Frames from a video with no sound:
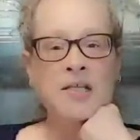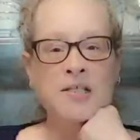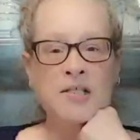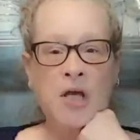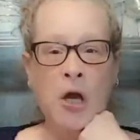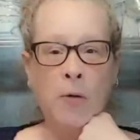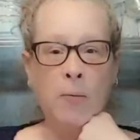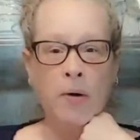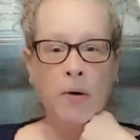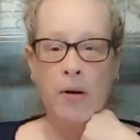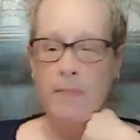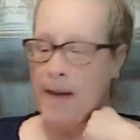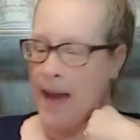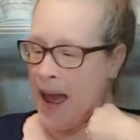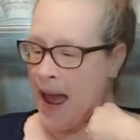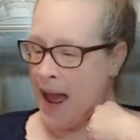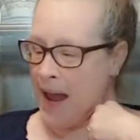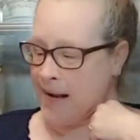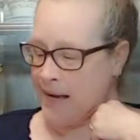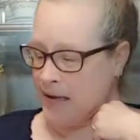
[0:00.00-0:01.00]
So we're
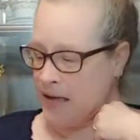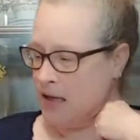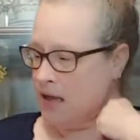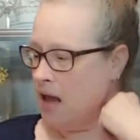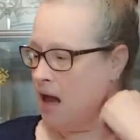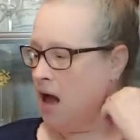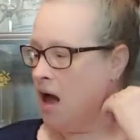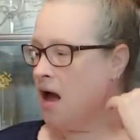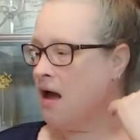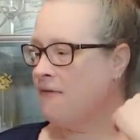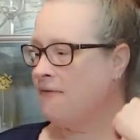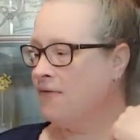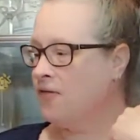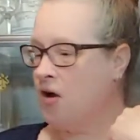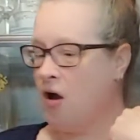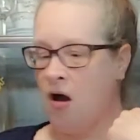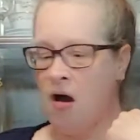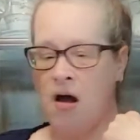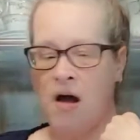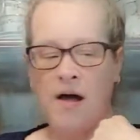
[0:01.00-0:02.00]
back. I've
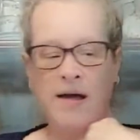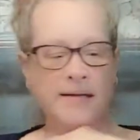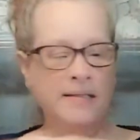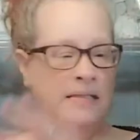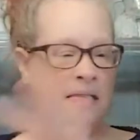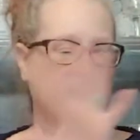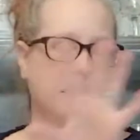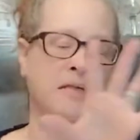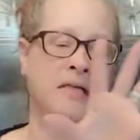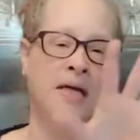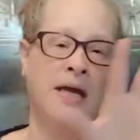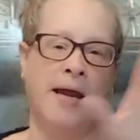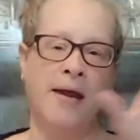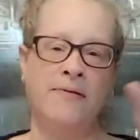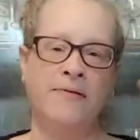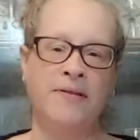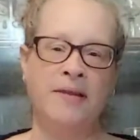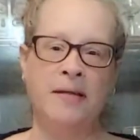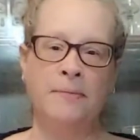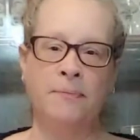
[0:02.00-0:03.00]
got
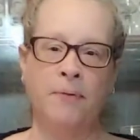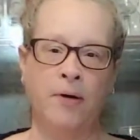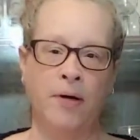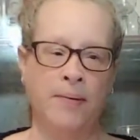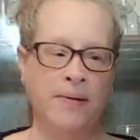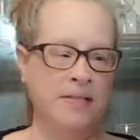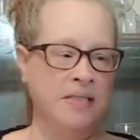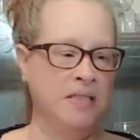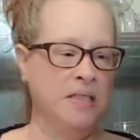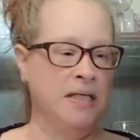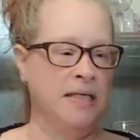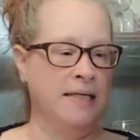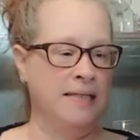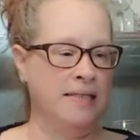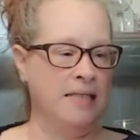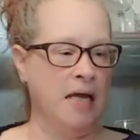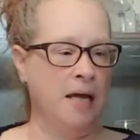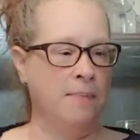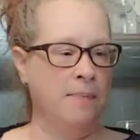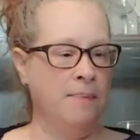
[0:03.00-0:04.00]
everything pretty much
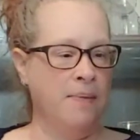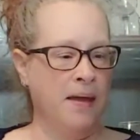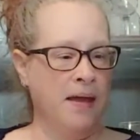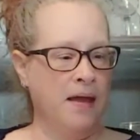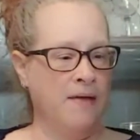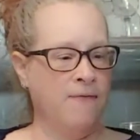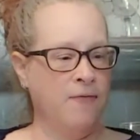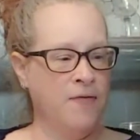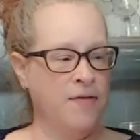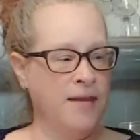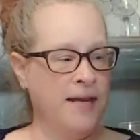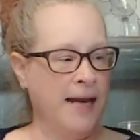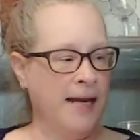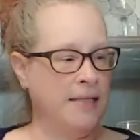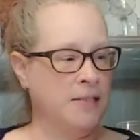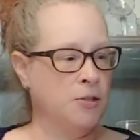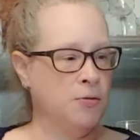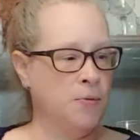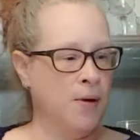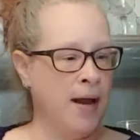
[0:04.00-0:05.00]
cleaned up for the
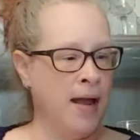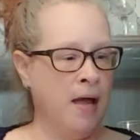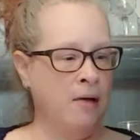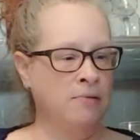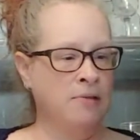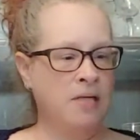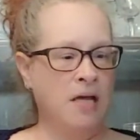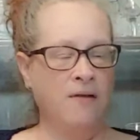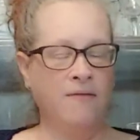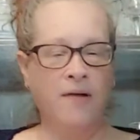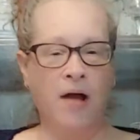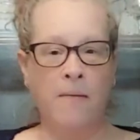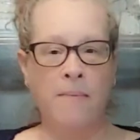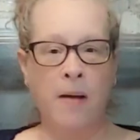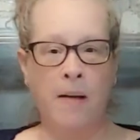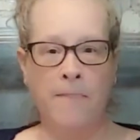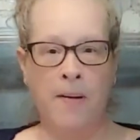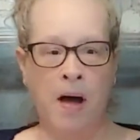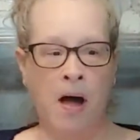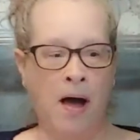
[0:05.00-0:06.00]
next round. I've got
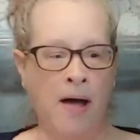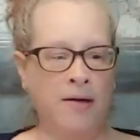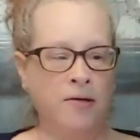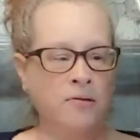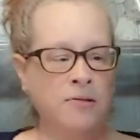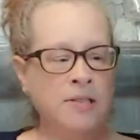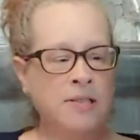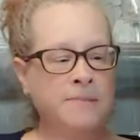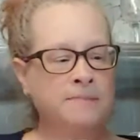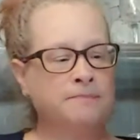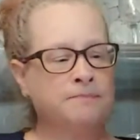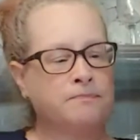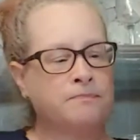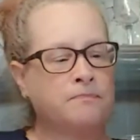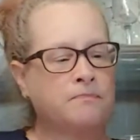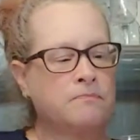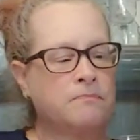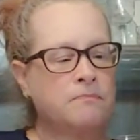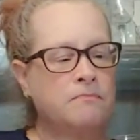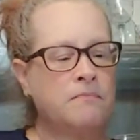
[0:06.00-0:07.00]
my bottles.
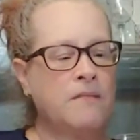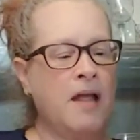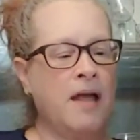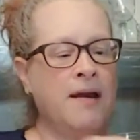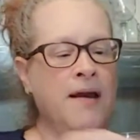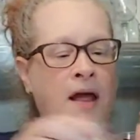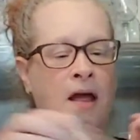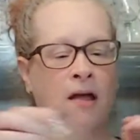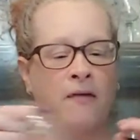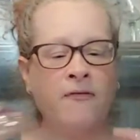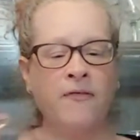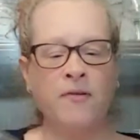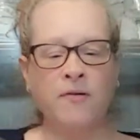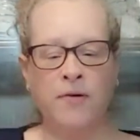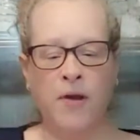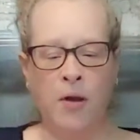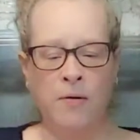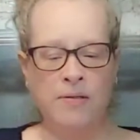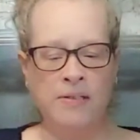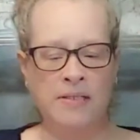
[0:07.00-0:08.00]
Now, if you'll
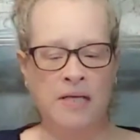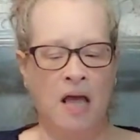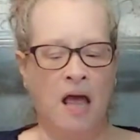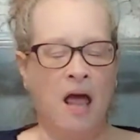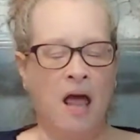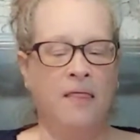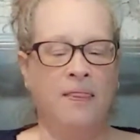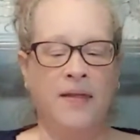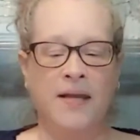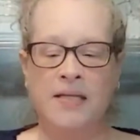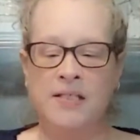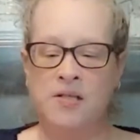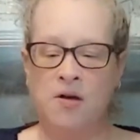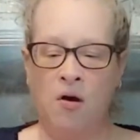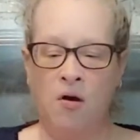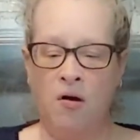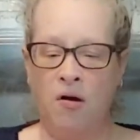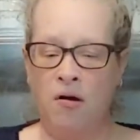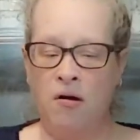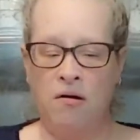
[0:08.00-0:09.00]
notice, these
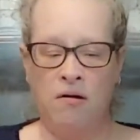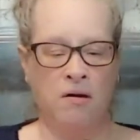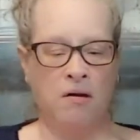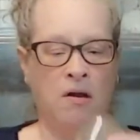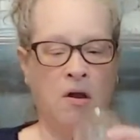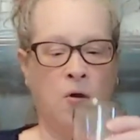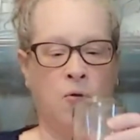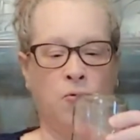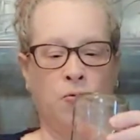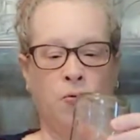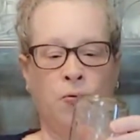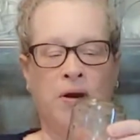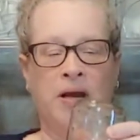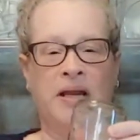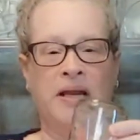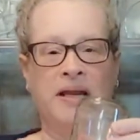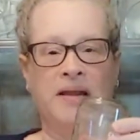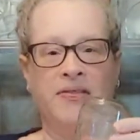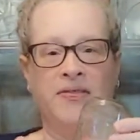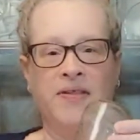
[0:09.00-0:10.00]
are
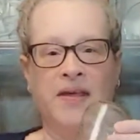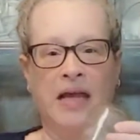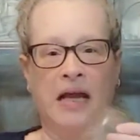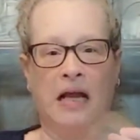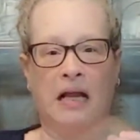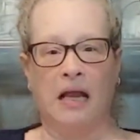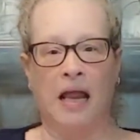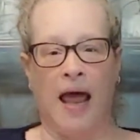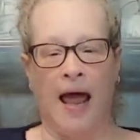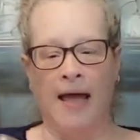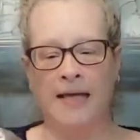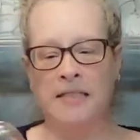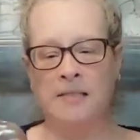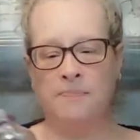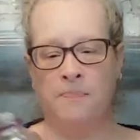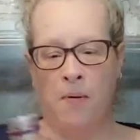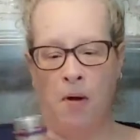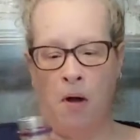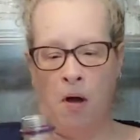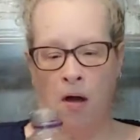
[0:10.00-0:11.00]
really thick
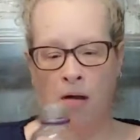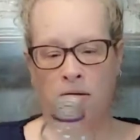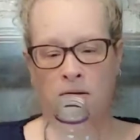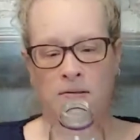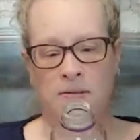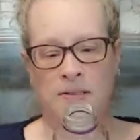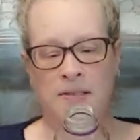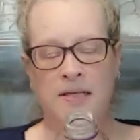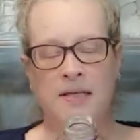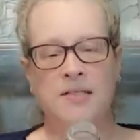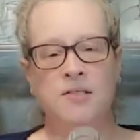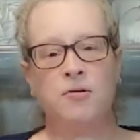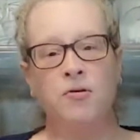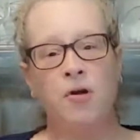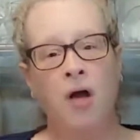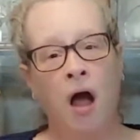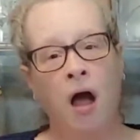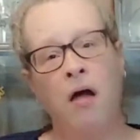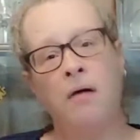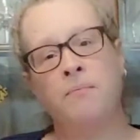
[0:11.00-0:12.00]
glass bottles. These
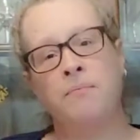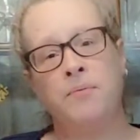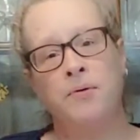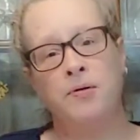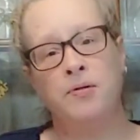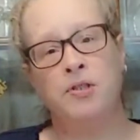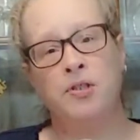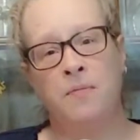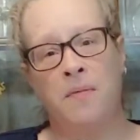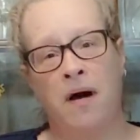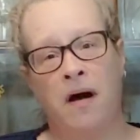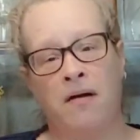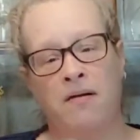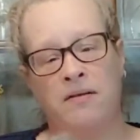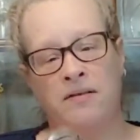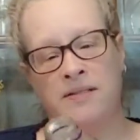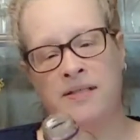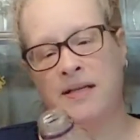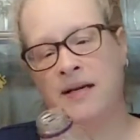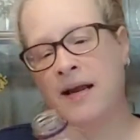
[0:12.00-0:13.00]
are kombucha
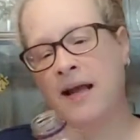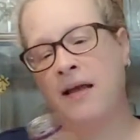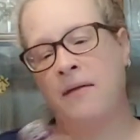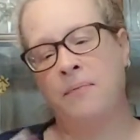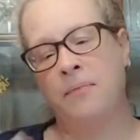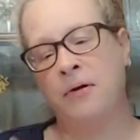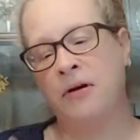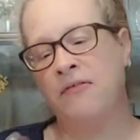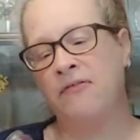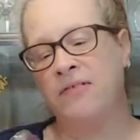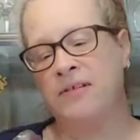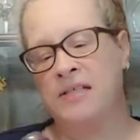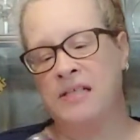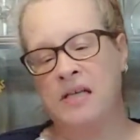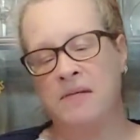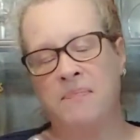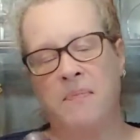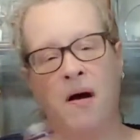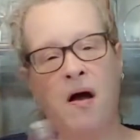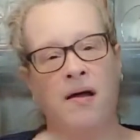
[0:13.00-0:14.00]
bottles that I had
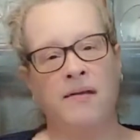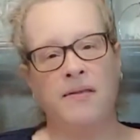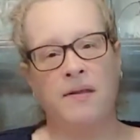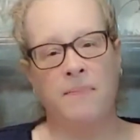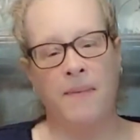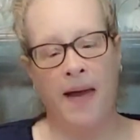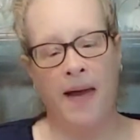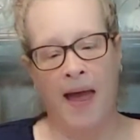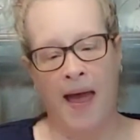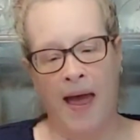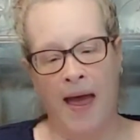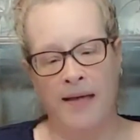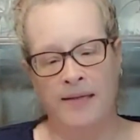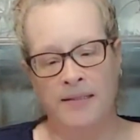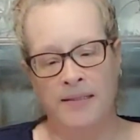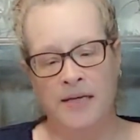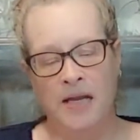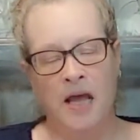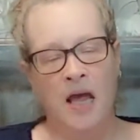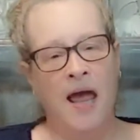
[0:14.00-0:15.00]
previously bought in the
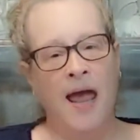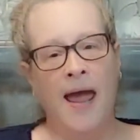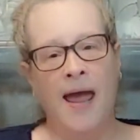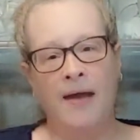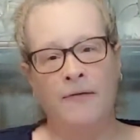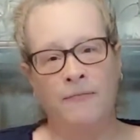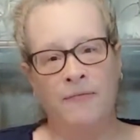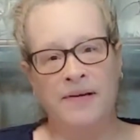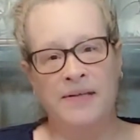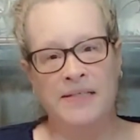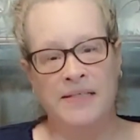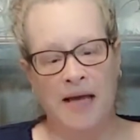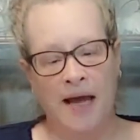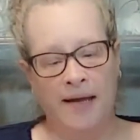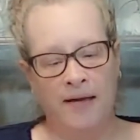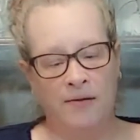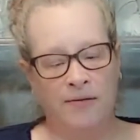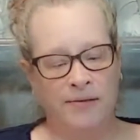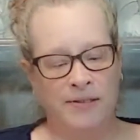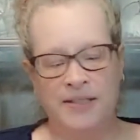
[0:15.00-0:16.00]
past and
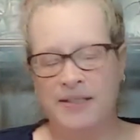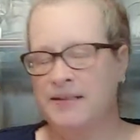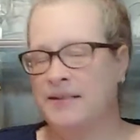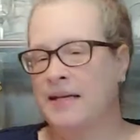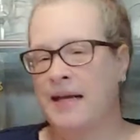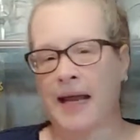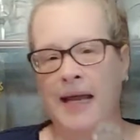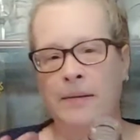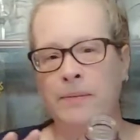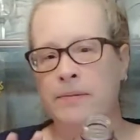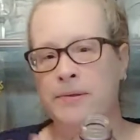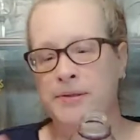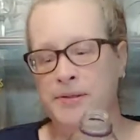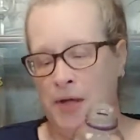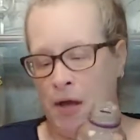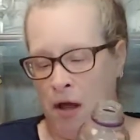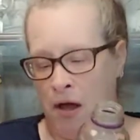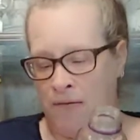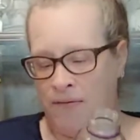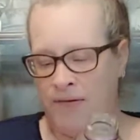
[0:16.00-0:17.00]
recycled, took the labels
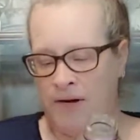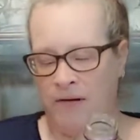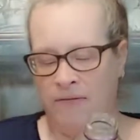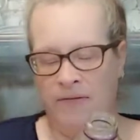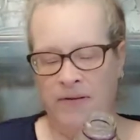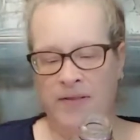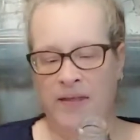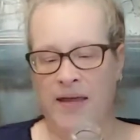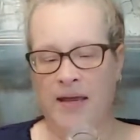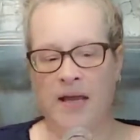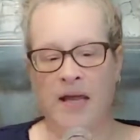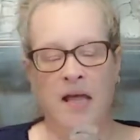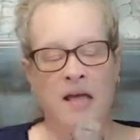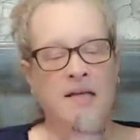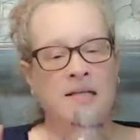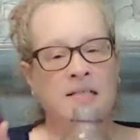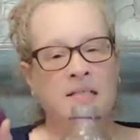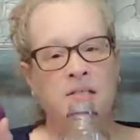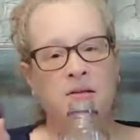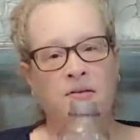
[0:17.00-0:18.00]
off and everything.
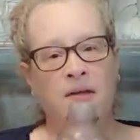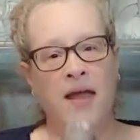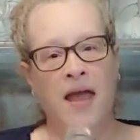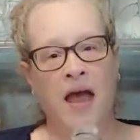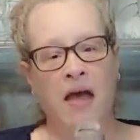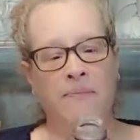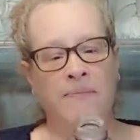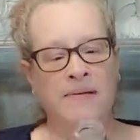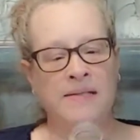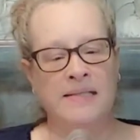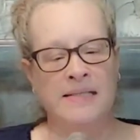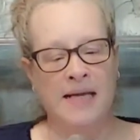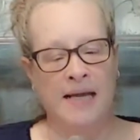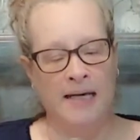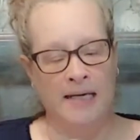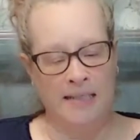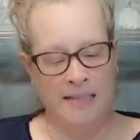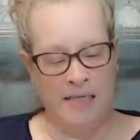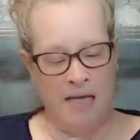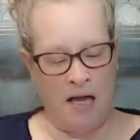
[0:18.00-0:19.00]
So they have been
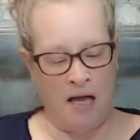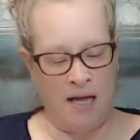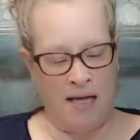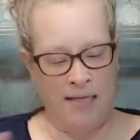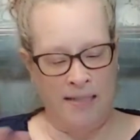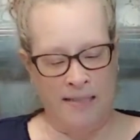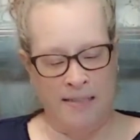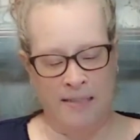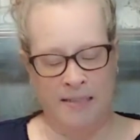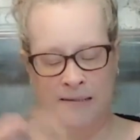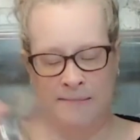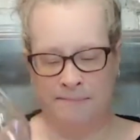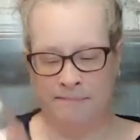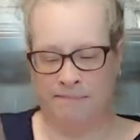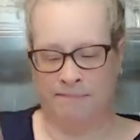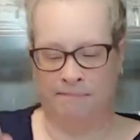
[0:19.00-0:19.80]
sanitized.